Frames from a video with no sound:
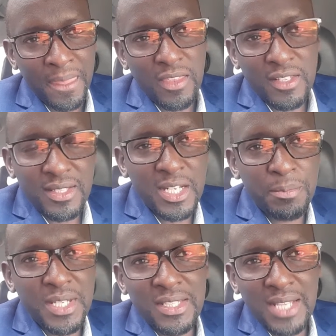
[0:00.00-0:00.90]
The
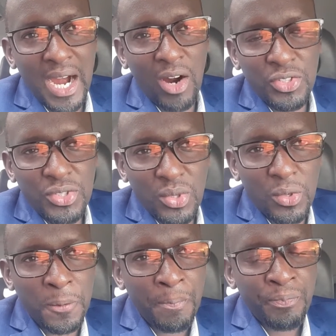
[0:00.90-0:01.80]
scriptures are
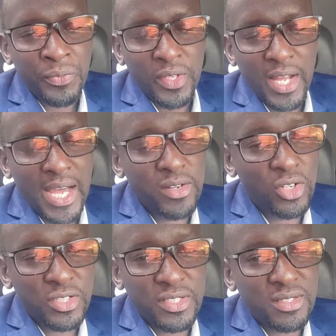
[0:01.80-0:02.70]
also
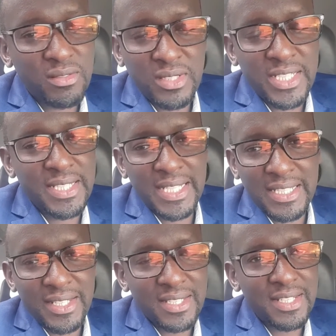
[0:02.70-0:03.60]
not
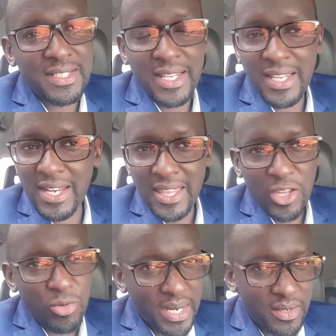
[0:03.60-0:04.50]
written just as any other
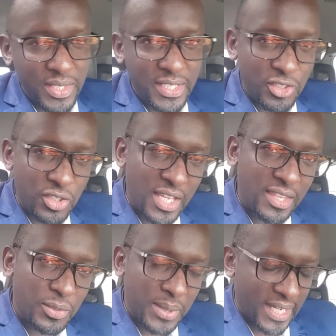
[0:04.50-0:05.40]
human literature
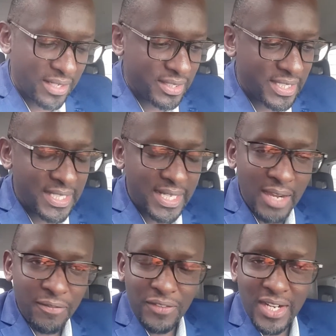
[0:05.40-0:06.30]
that we can read and
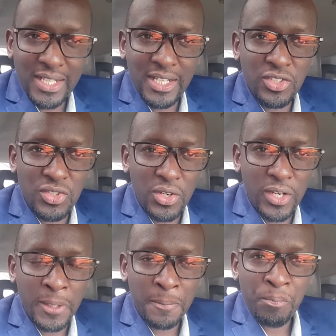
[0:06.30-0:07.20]
have fun and
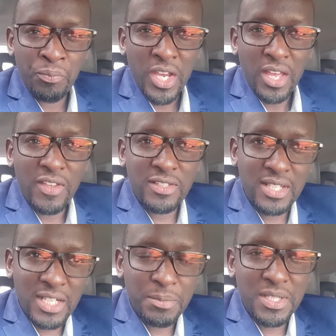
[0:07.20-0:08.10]
enjoy. The
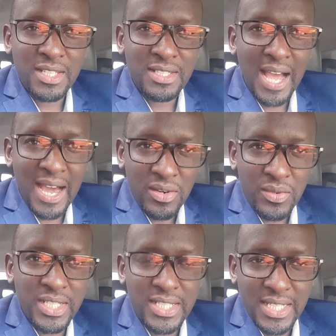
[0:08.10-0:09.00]
scriptures are
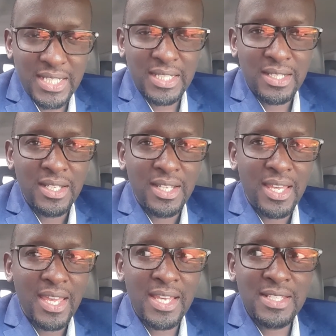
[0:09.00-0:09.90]
written
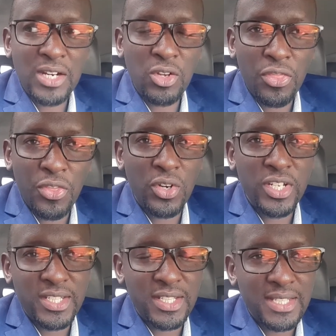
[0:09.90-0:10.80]
as an
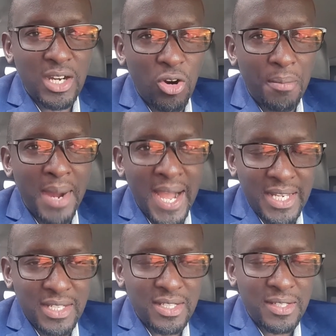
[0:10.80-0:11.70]
authority, as a
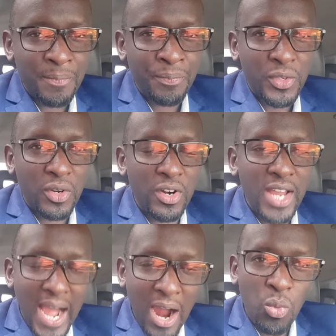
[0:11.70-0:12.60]
command on
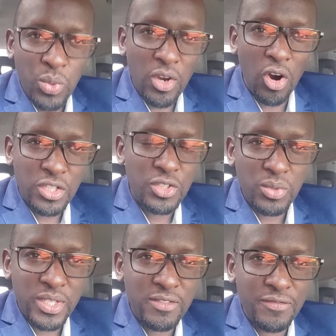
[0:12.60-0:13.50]
how we ought
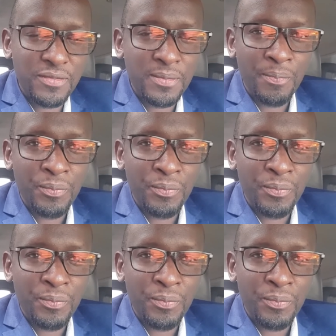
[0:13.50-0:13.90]
to live.